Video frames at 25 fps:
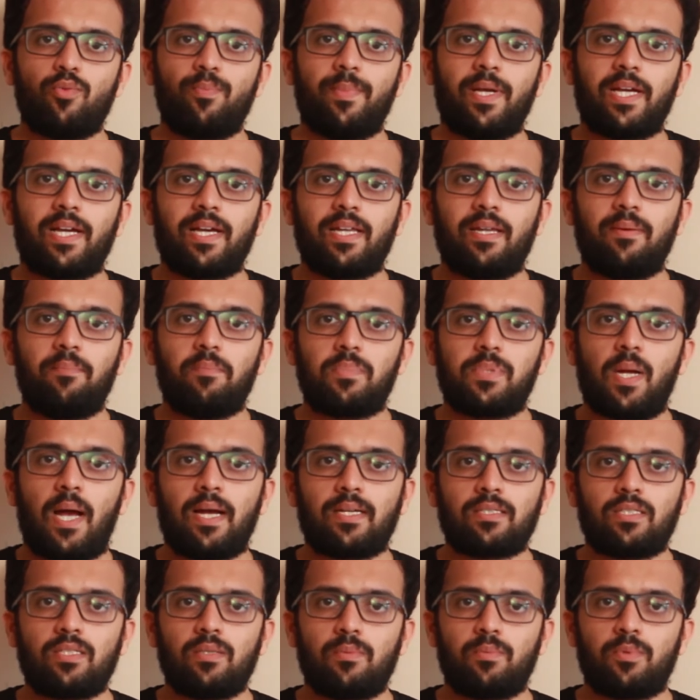to make an
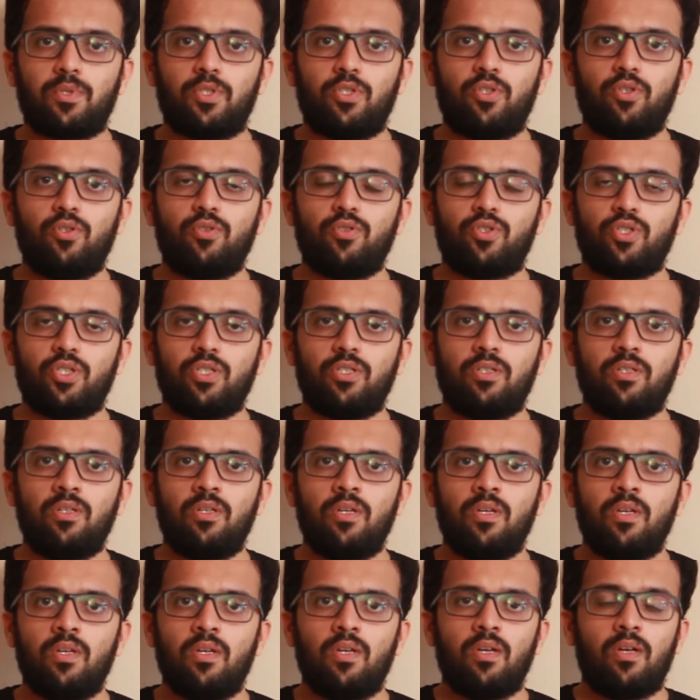impact substitution
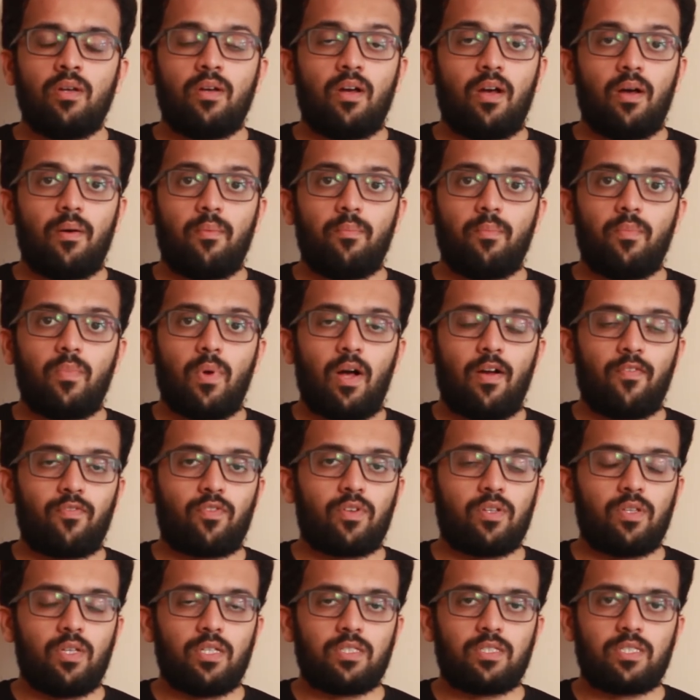
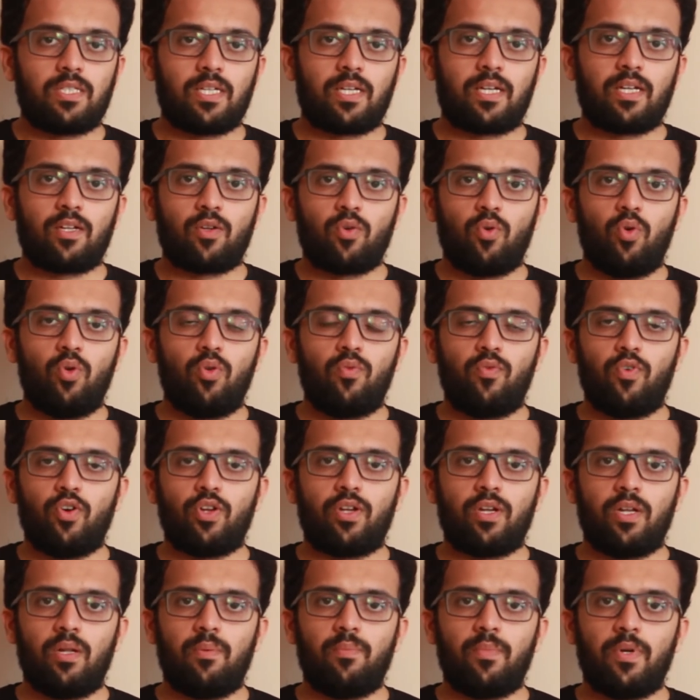after that second goal for
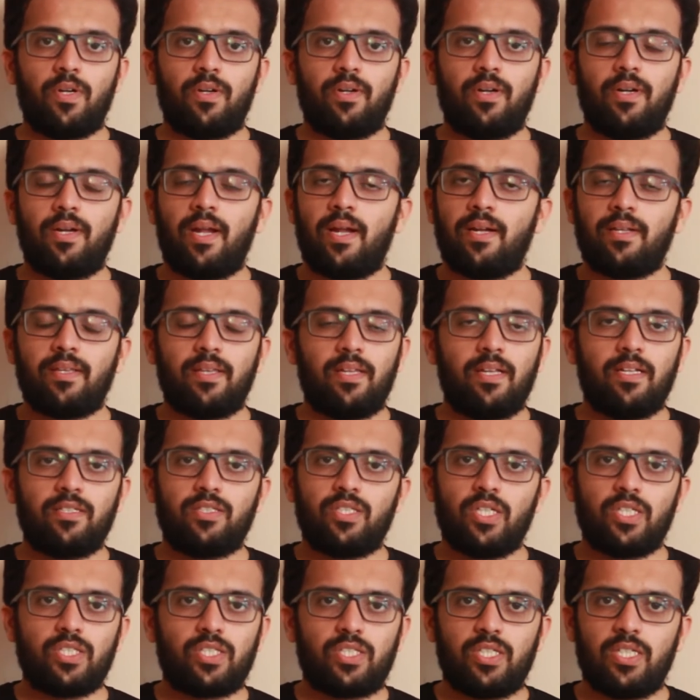Real Madrid, and they
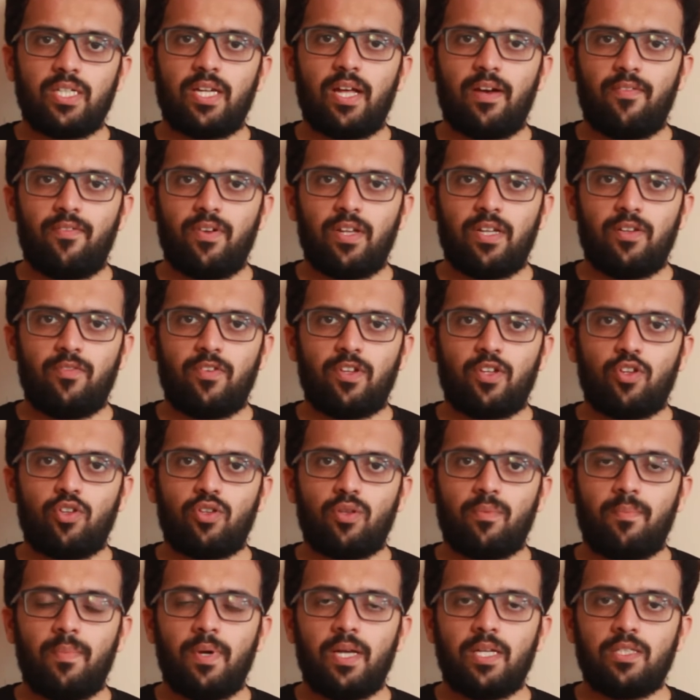just didn't have anyone on
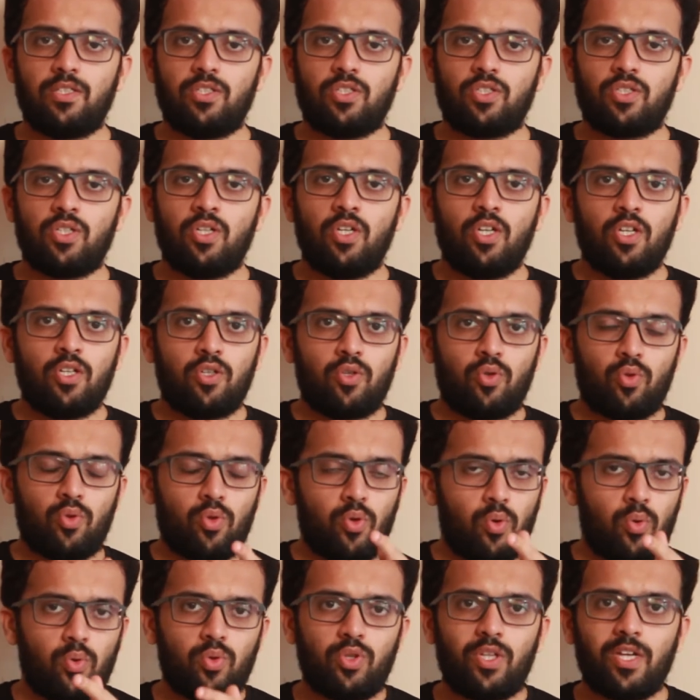the bench. You
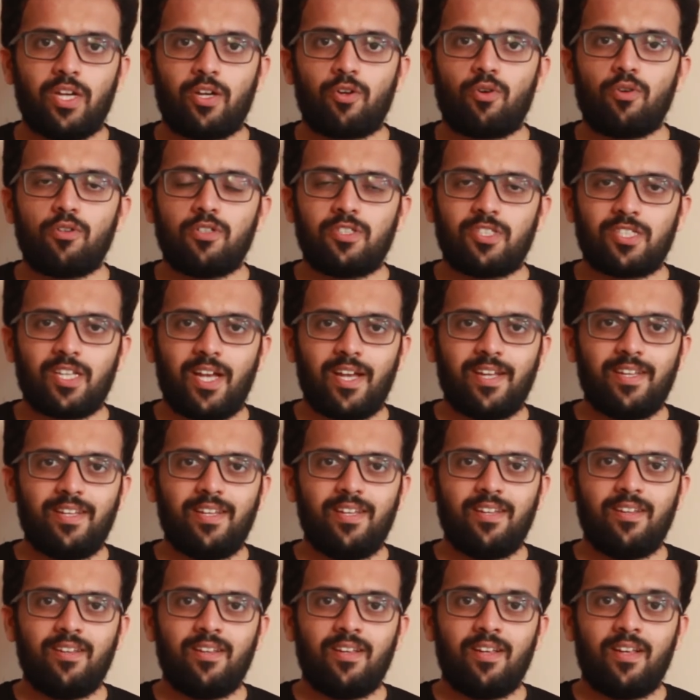know who they could
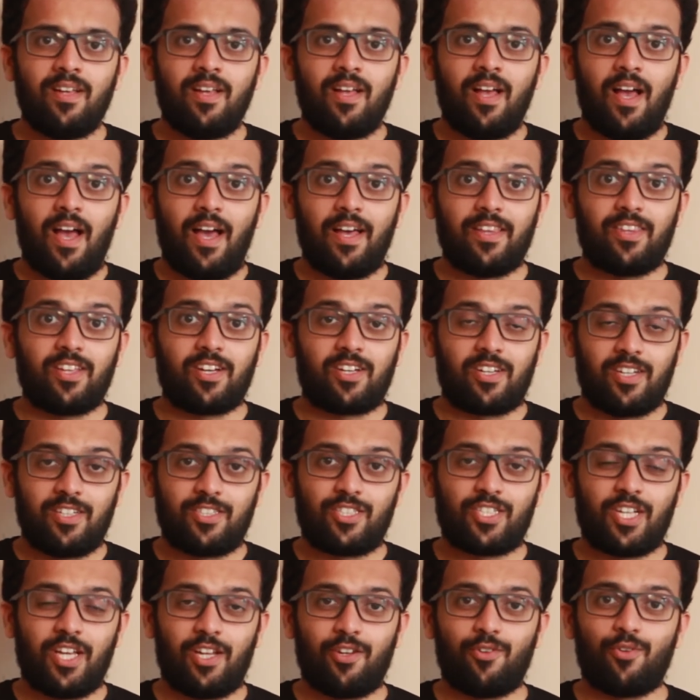sign? Either
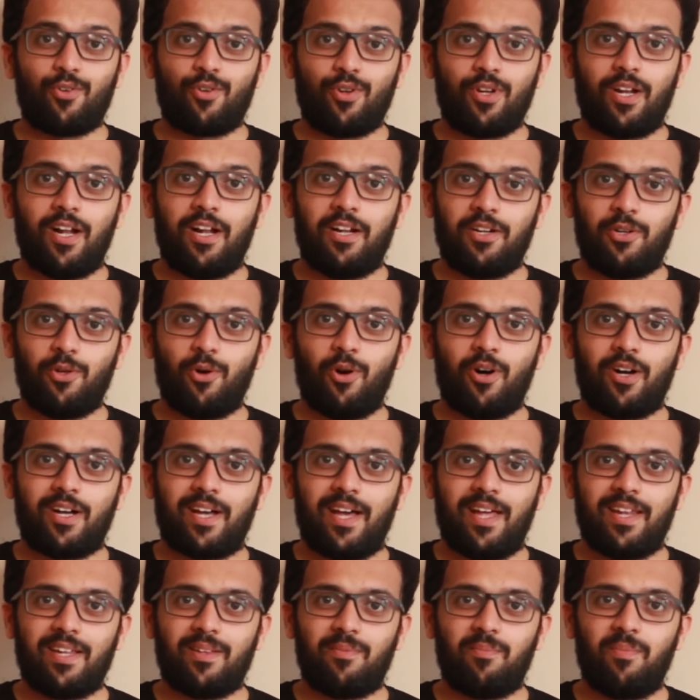Cristiano Ronaldo or
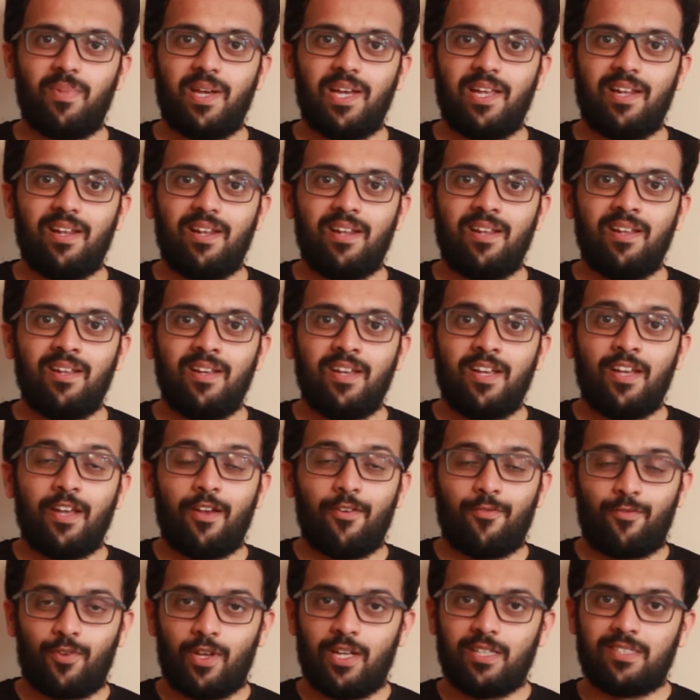Gareth Bale.
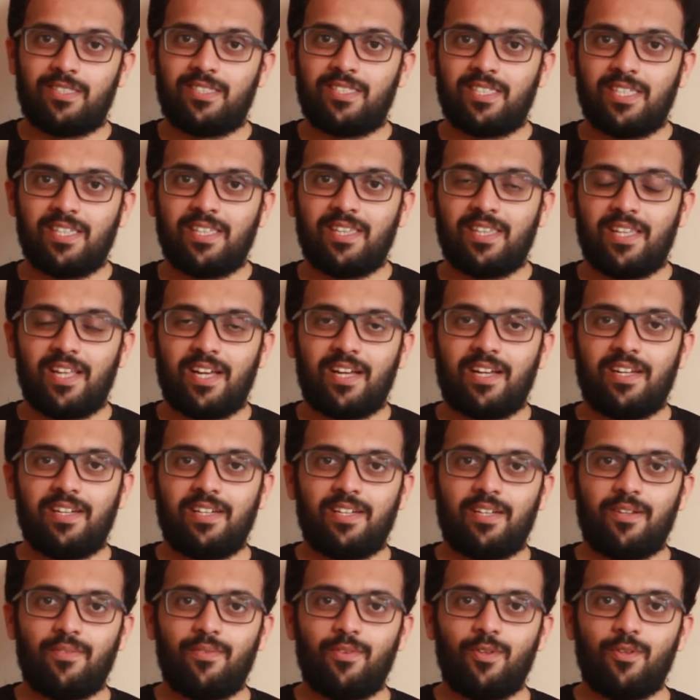If you had seen their
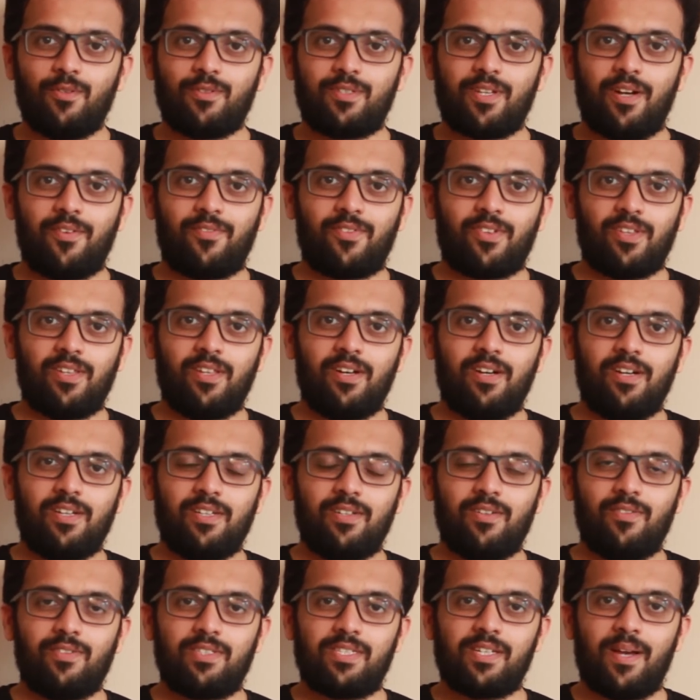interviews after
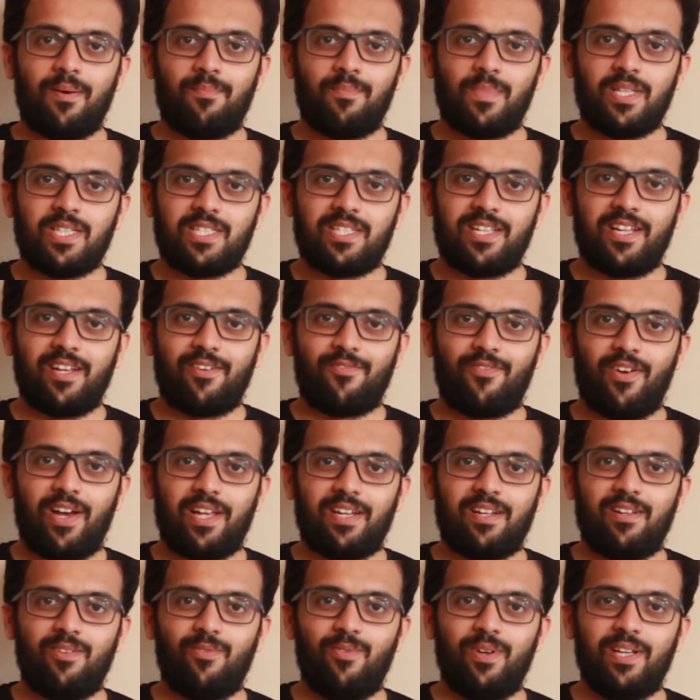the Champions League
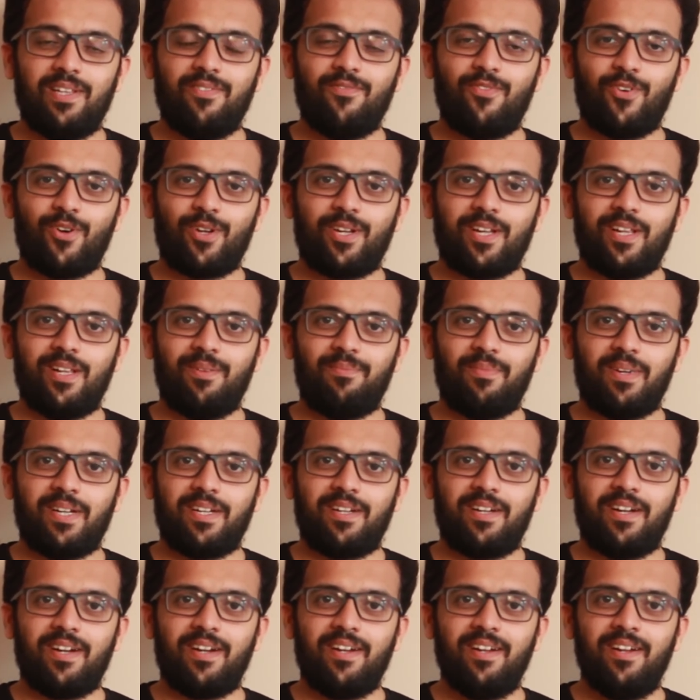final win for Real
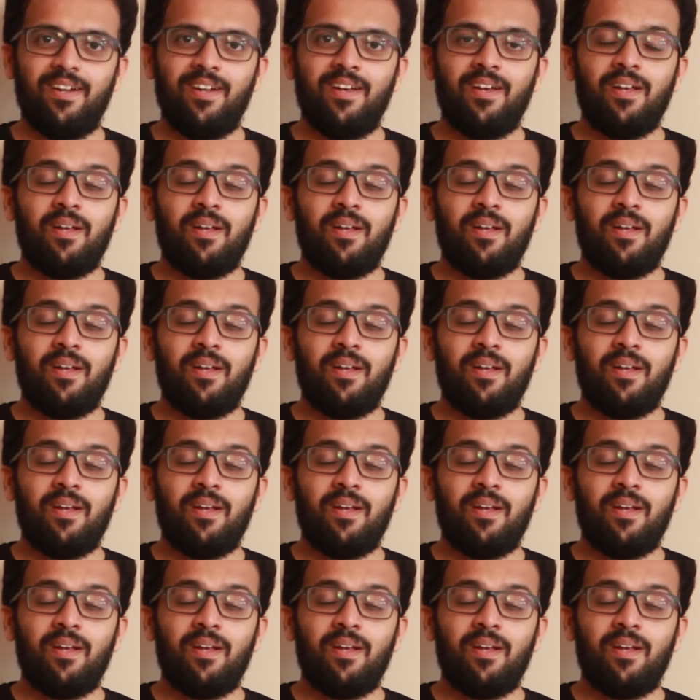Madrid,